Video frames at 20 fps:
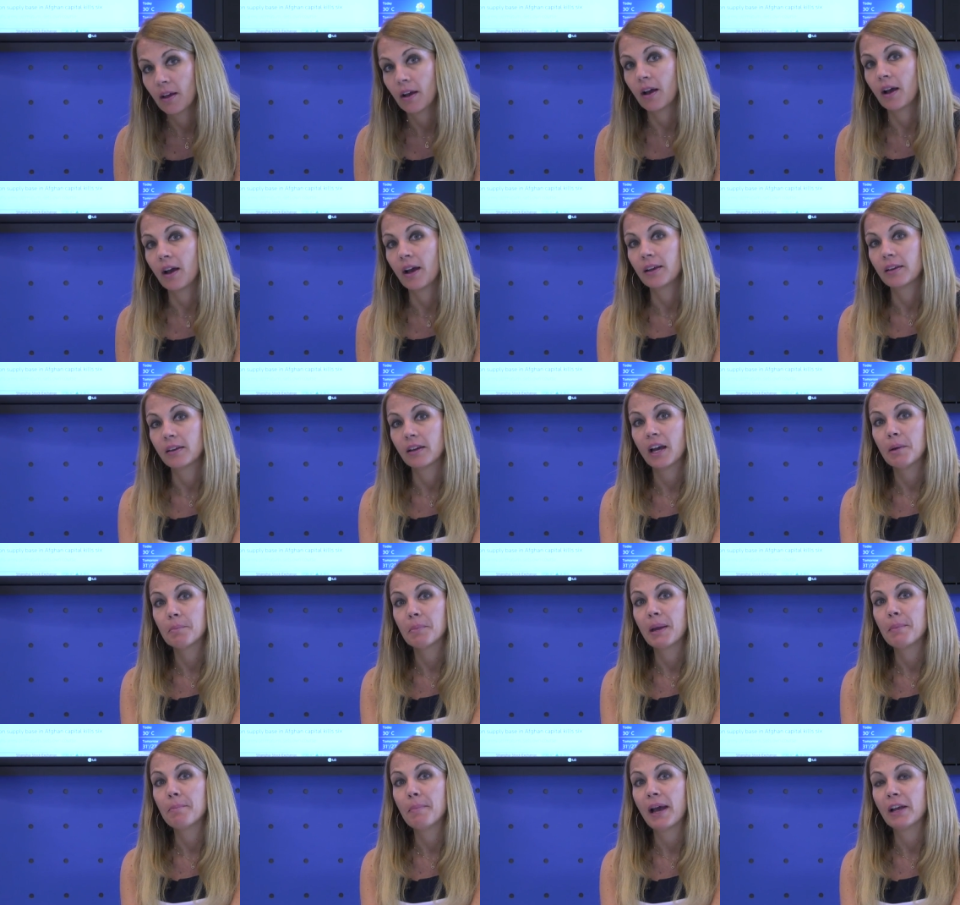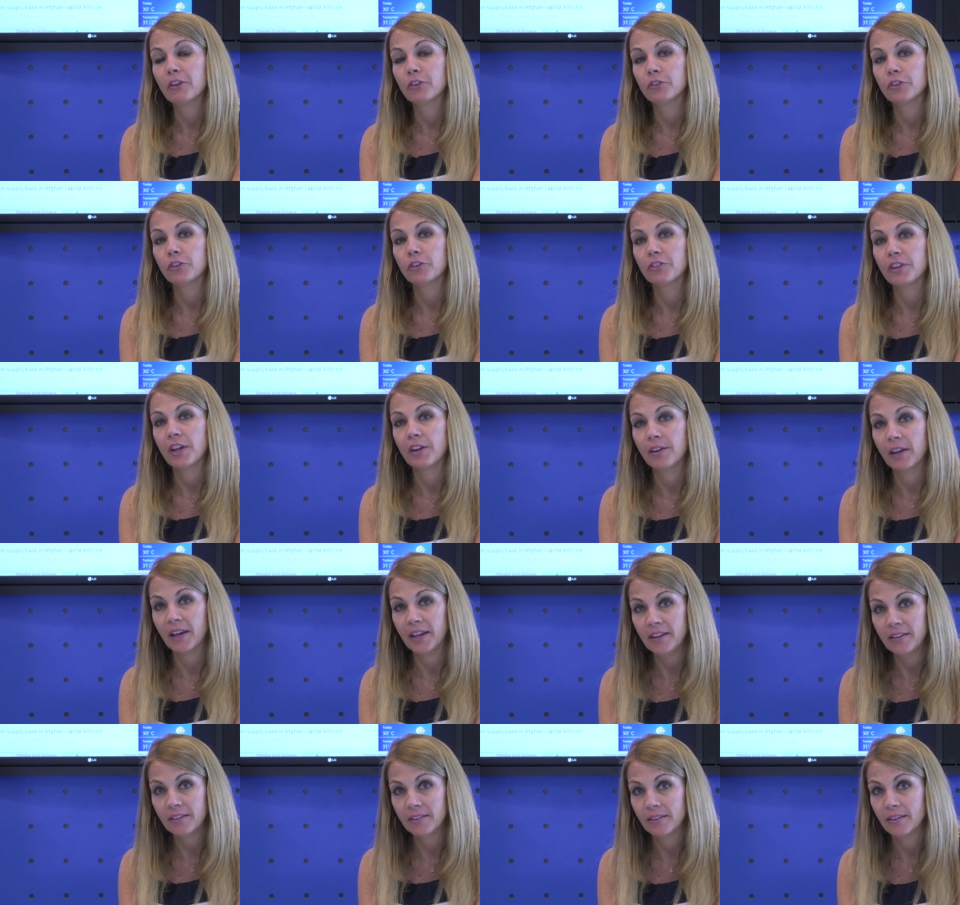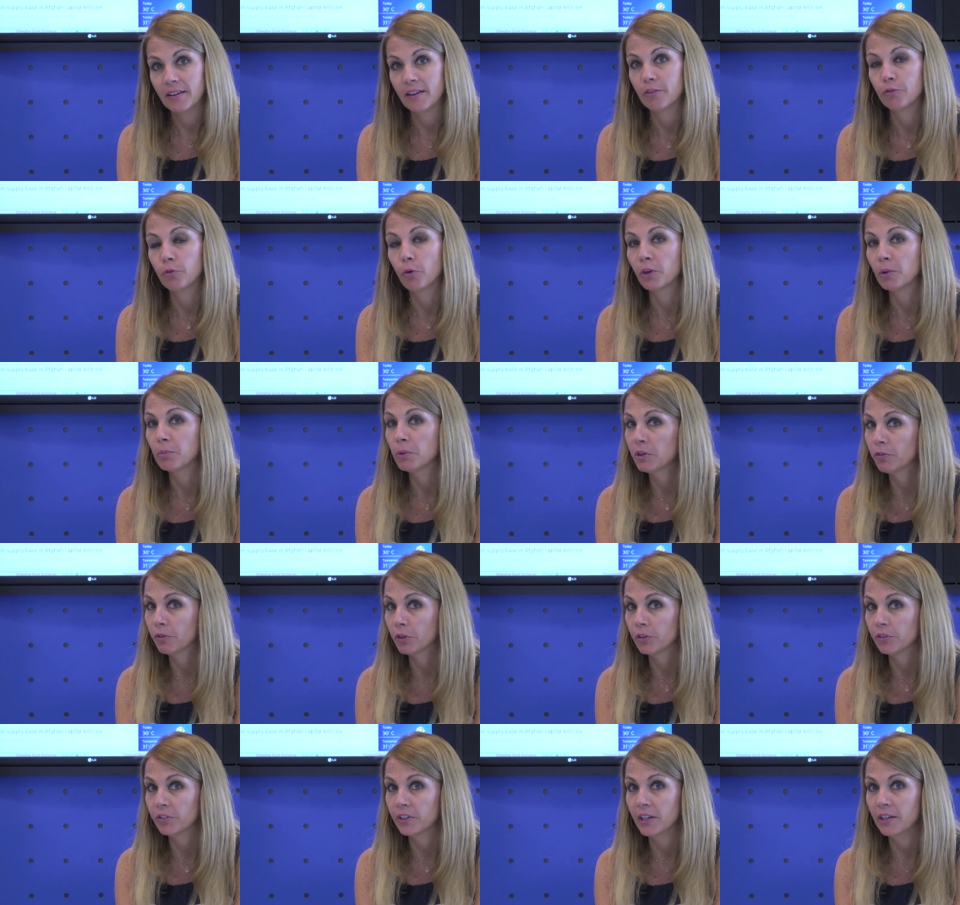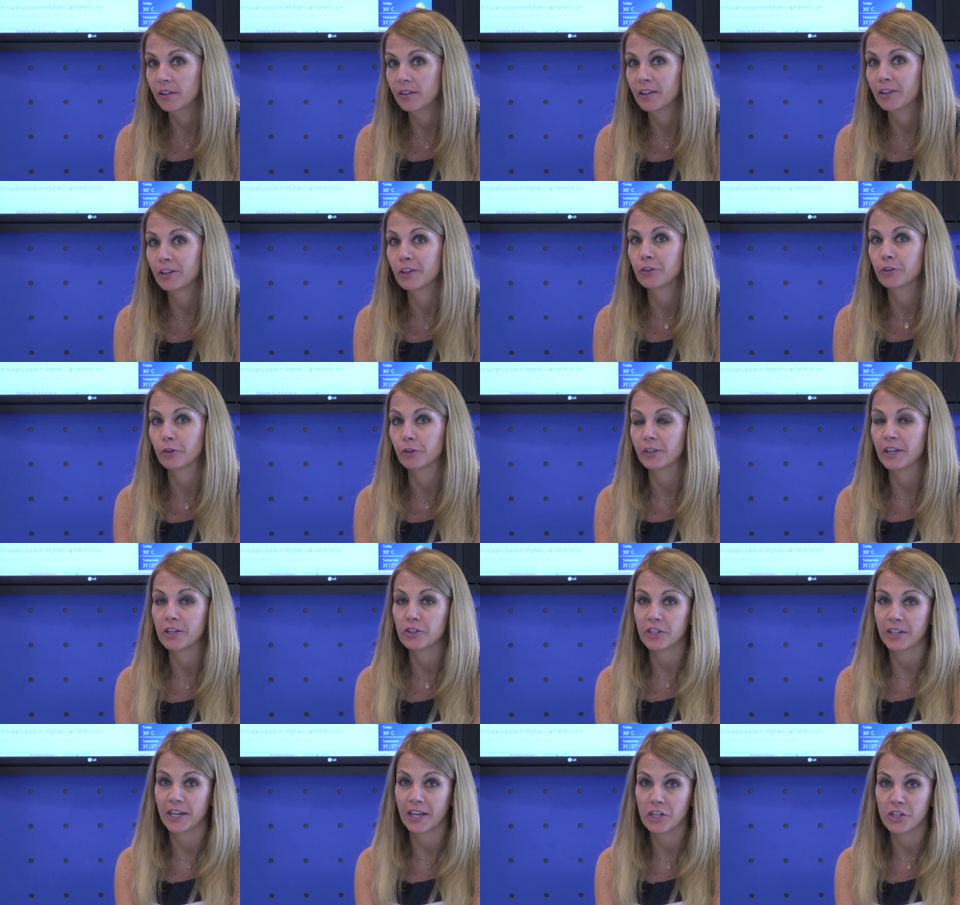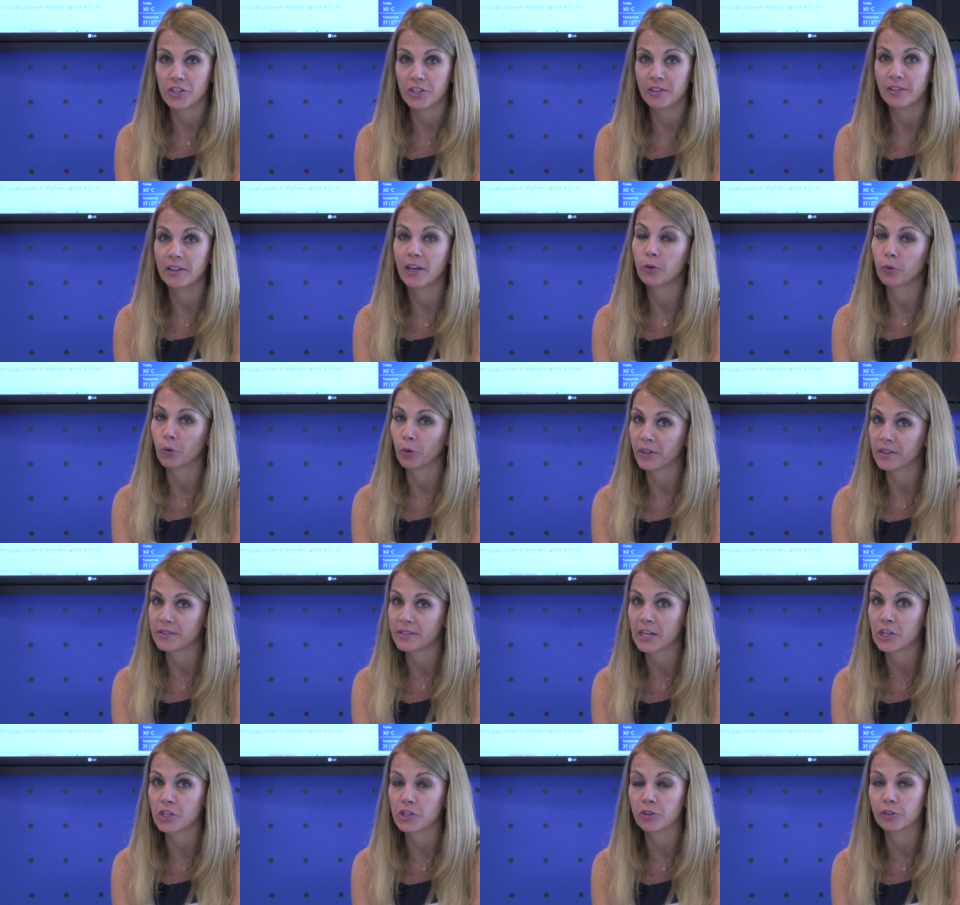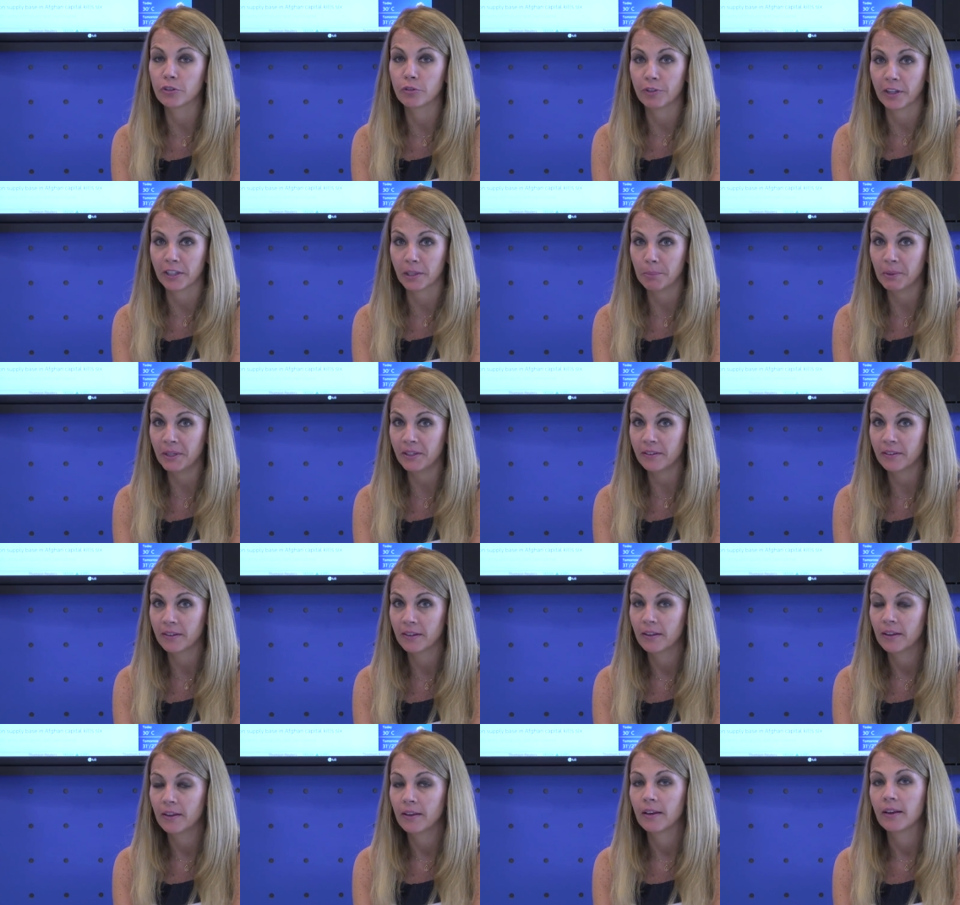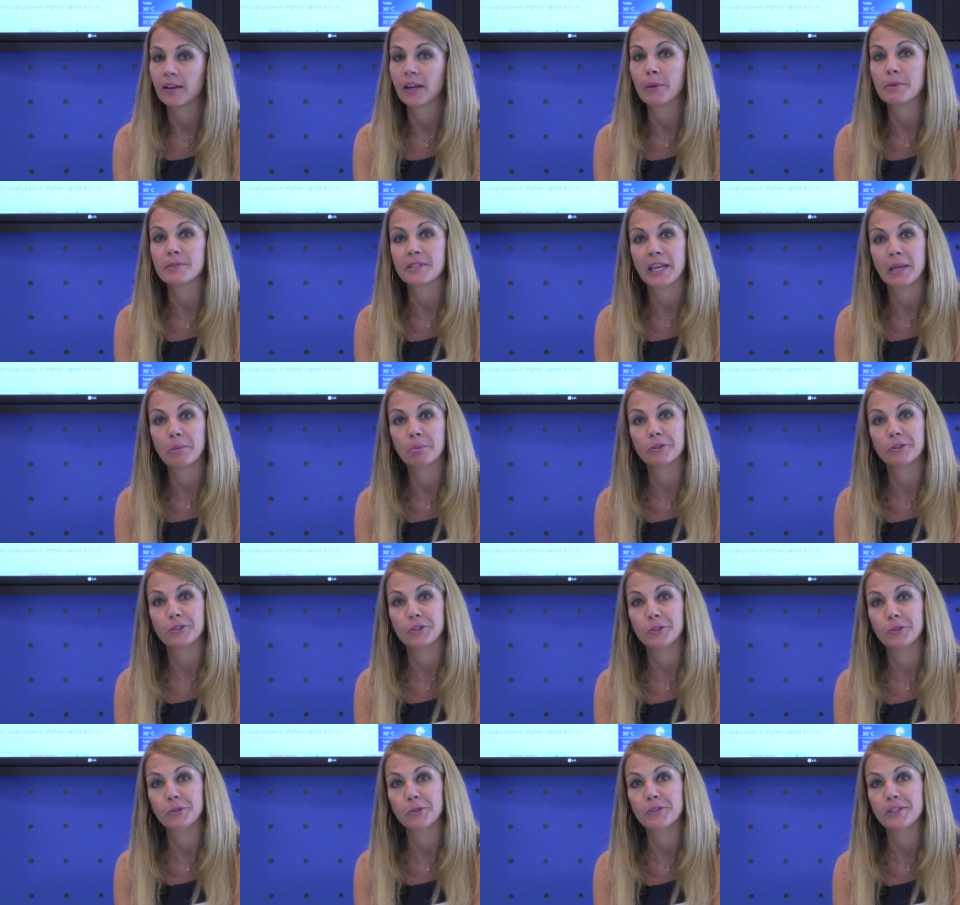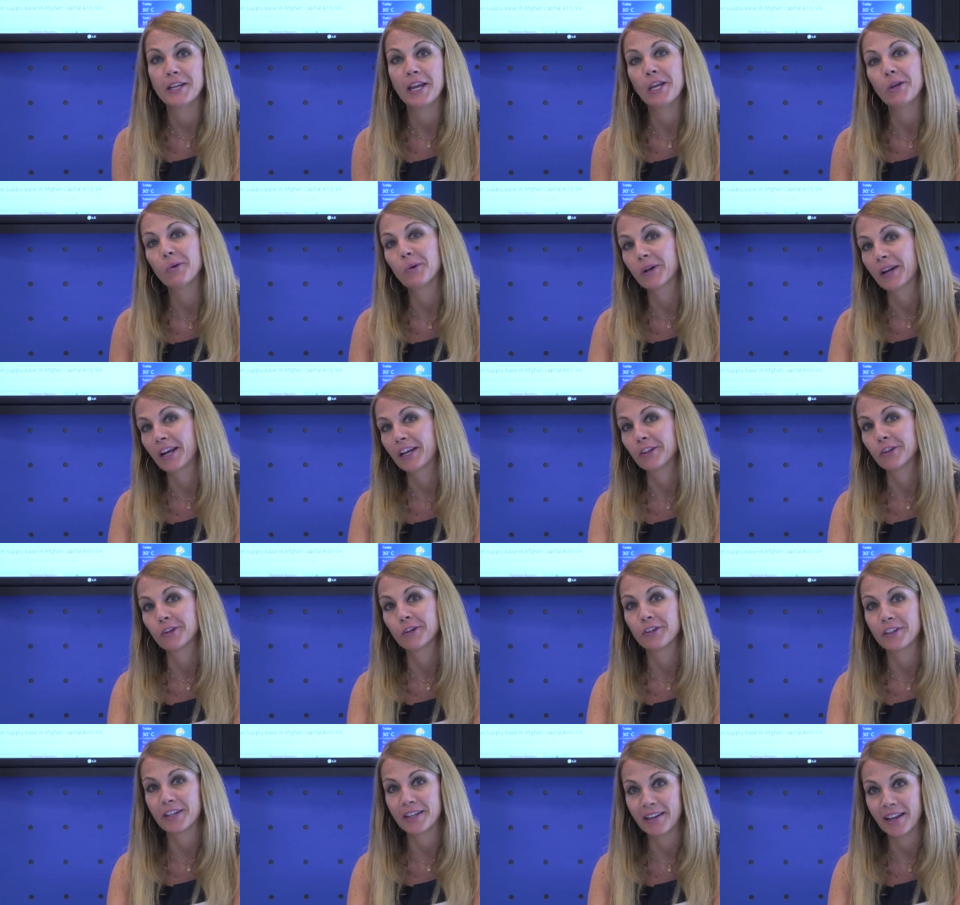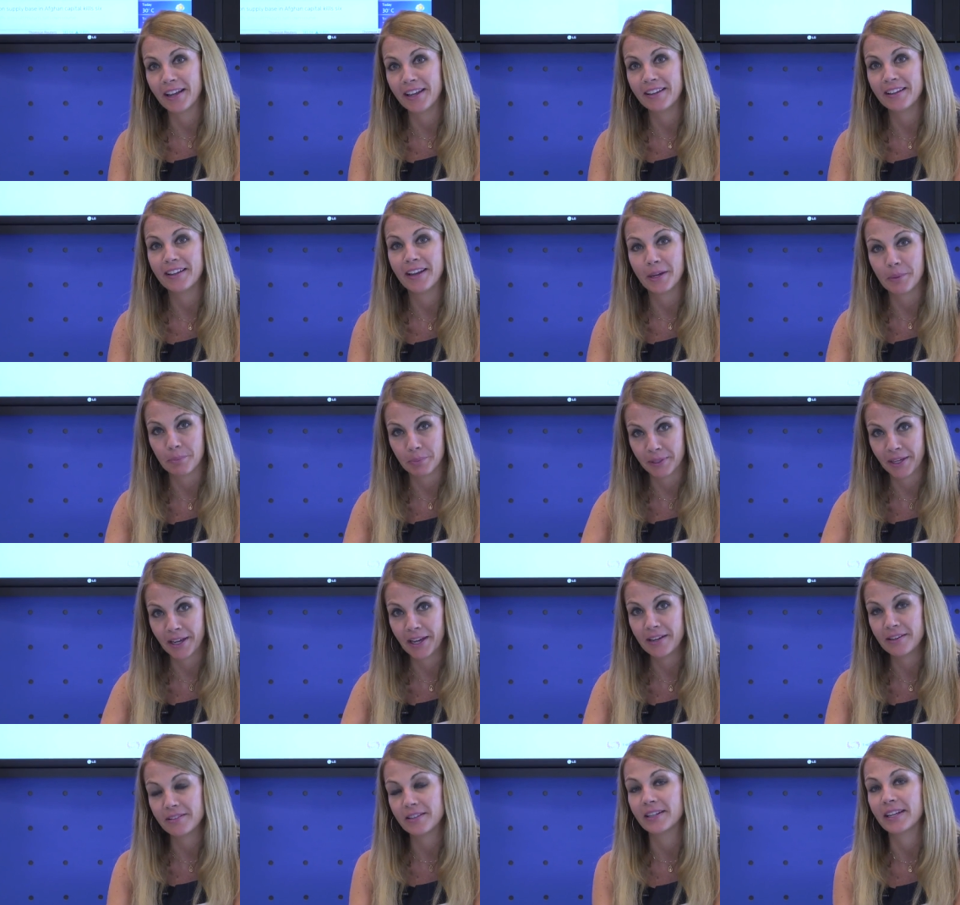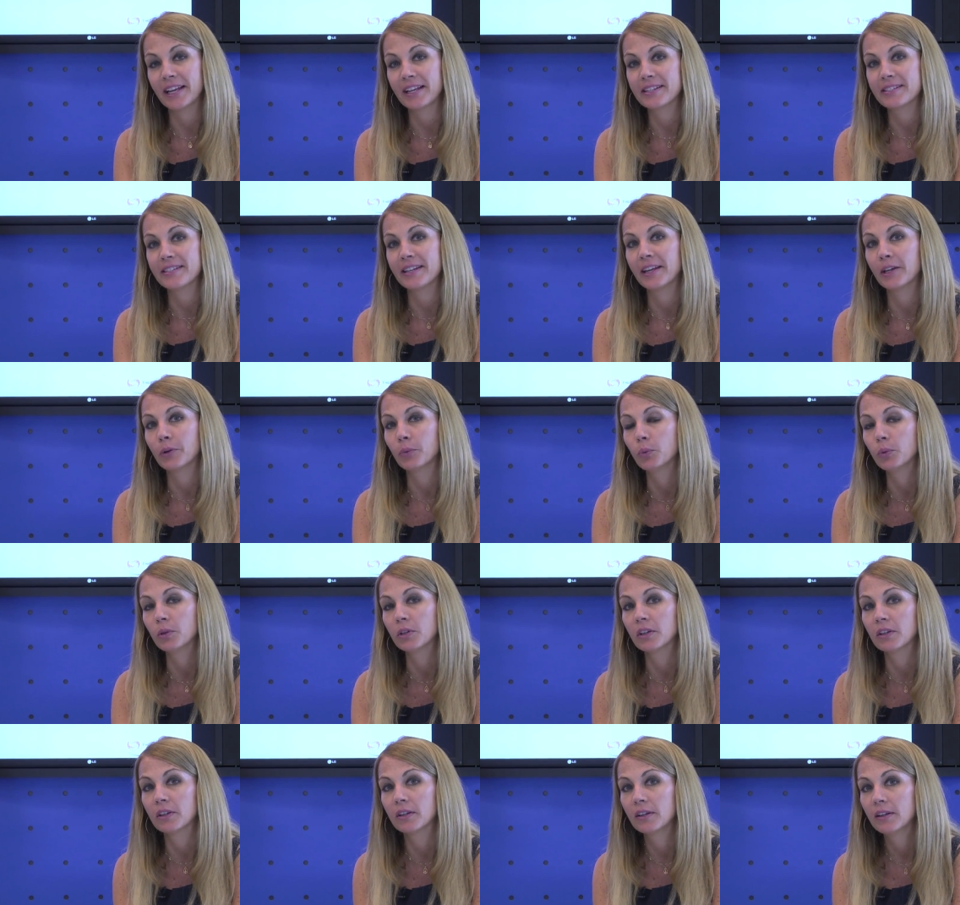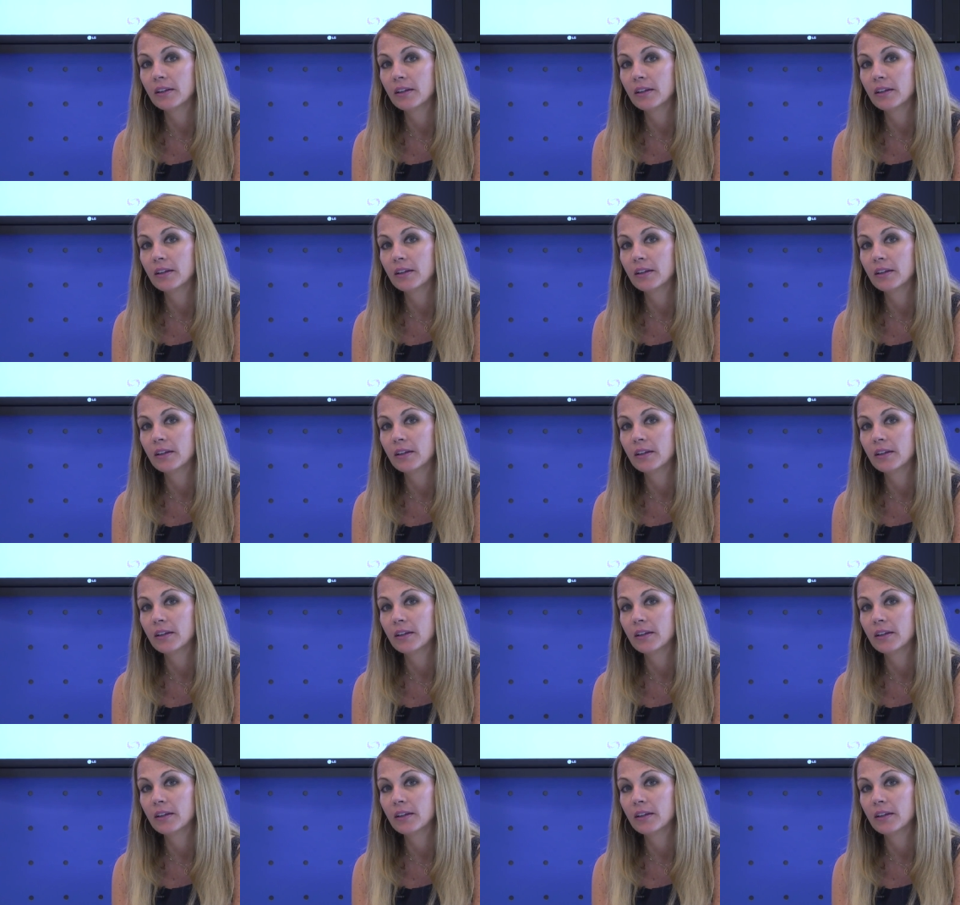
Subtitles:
I got my master's at night at Fordham University in adult education and organizational development, and I was able to take what I learned at night and apply it the next day at work.